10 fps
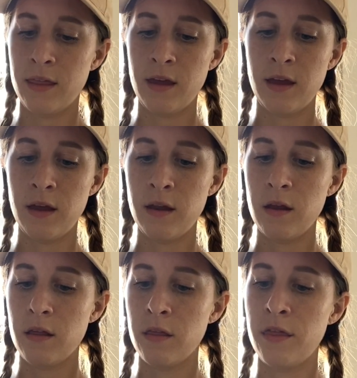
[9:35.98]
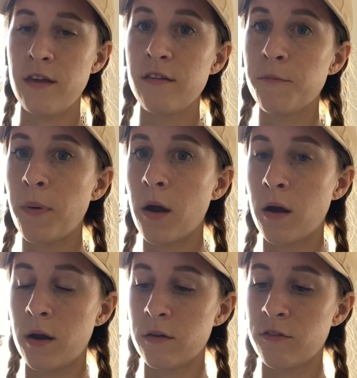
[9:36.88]
then this
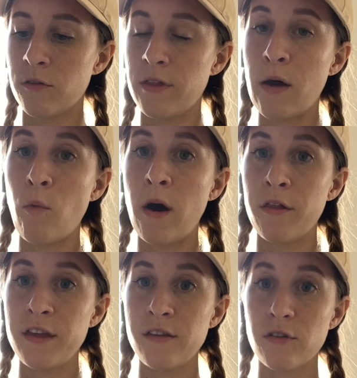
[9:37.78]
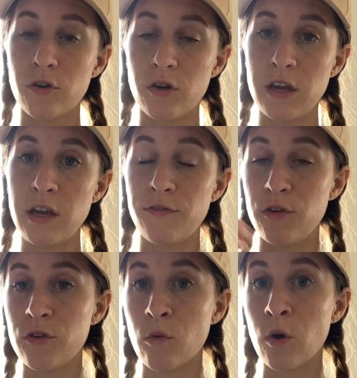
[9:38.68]
part so that while things are cooking, if you
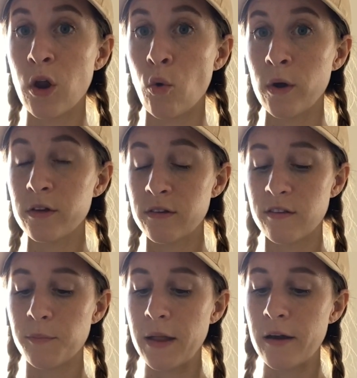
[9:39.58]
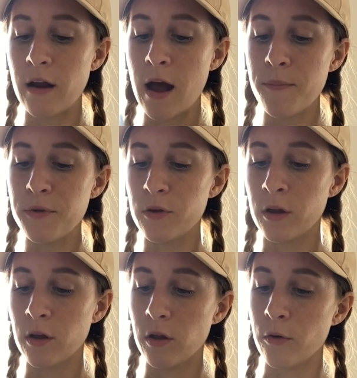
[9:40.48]
don't want oil to splatter up, you
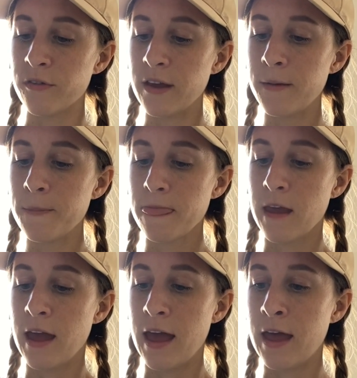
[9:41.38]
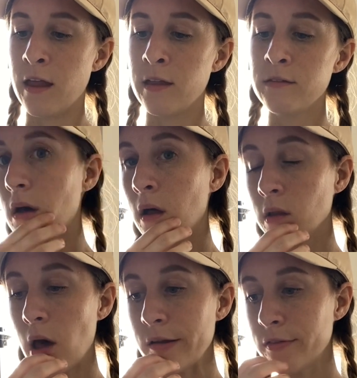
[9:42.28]
can close it. And a
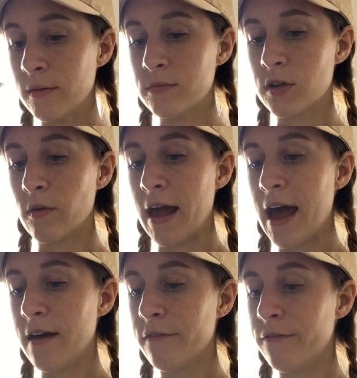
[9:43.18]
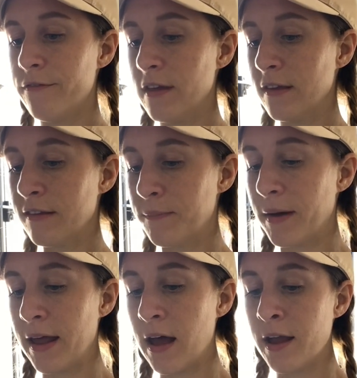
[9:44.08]
lot of them don't have this,
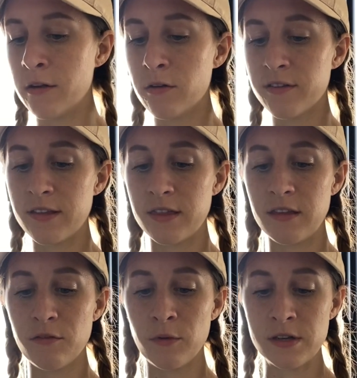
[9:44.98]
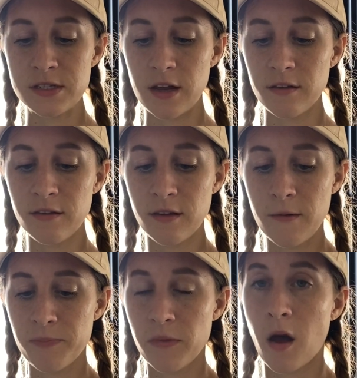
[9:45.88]
but I noticed that this one does.
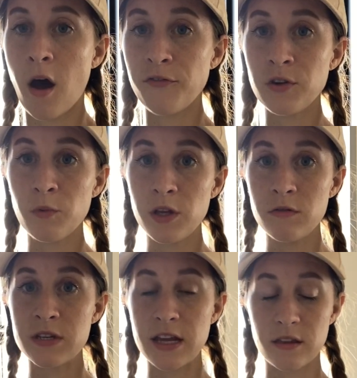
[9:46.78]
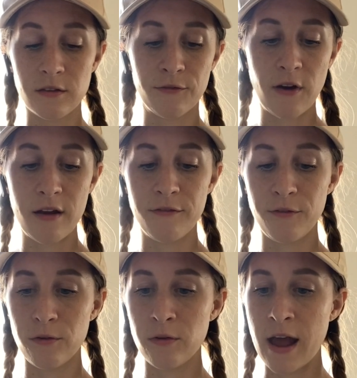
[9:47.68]
Often when you take the fried
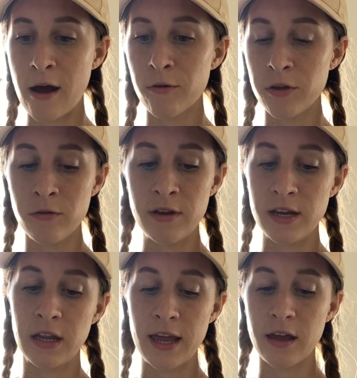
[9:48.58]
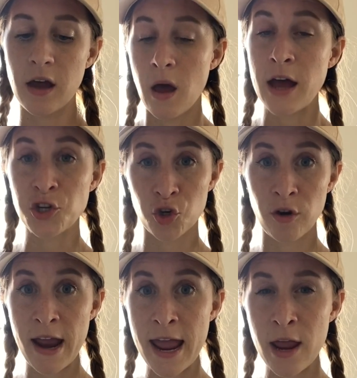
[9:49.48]
food out, you need like a
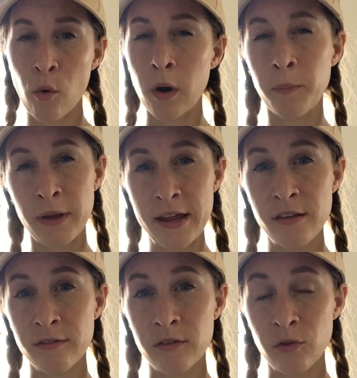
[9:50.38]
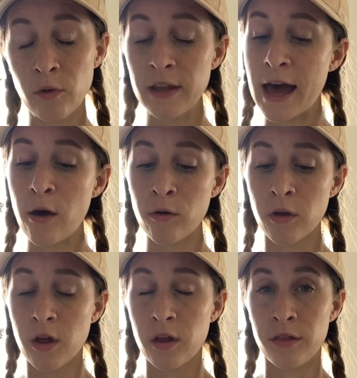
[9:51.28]
tray or a place to allow
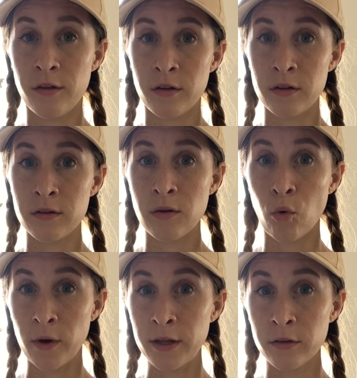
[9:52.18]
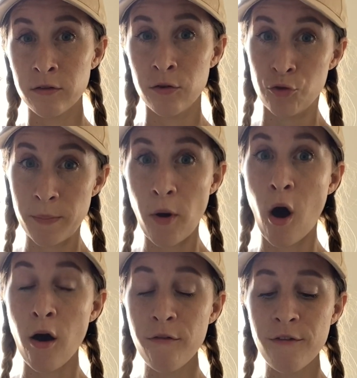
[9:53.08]
the oil to drip
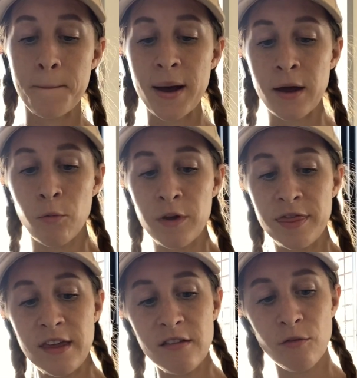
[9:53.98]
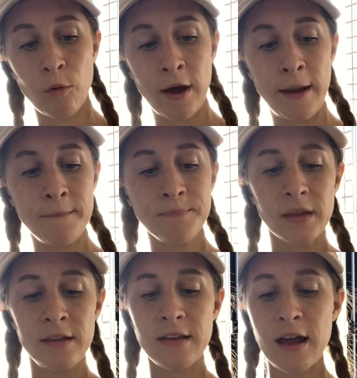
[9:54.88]
off. But with this one,
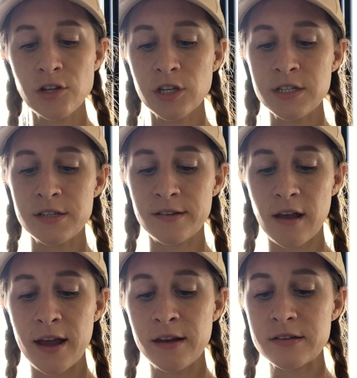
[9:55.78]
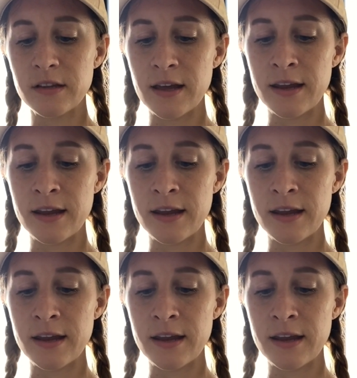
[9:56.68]
it's actually designed to let